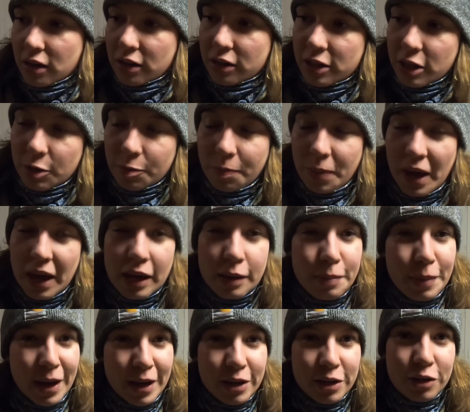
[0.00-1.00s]
did pay
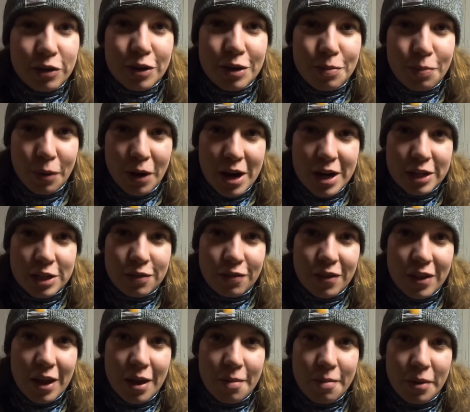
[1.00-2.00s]
pedigreed price for
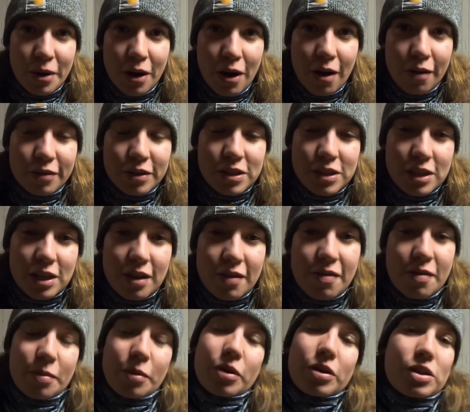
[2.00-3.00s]
them, but obviously
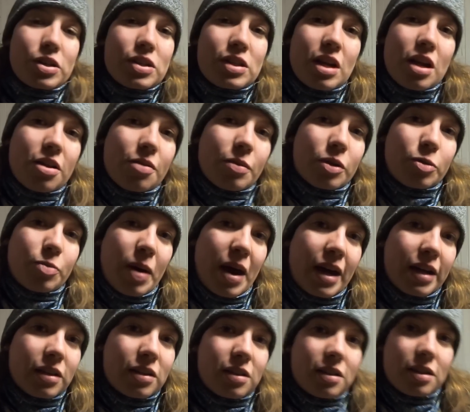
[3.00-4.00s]
if I'm going to sell them as
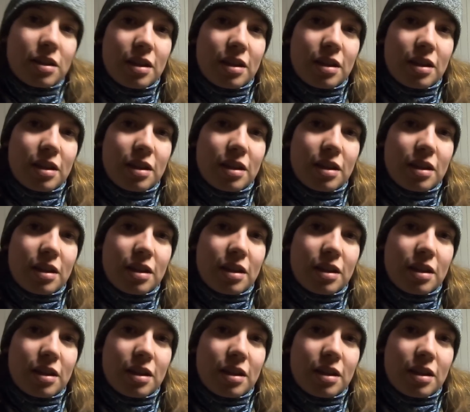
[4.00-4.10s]
pets,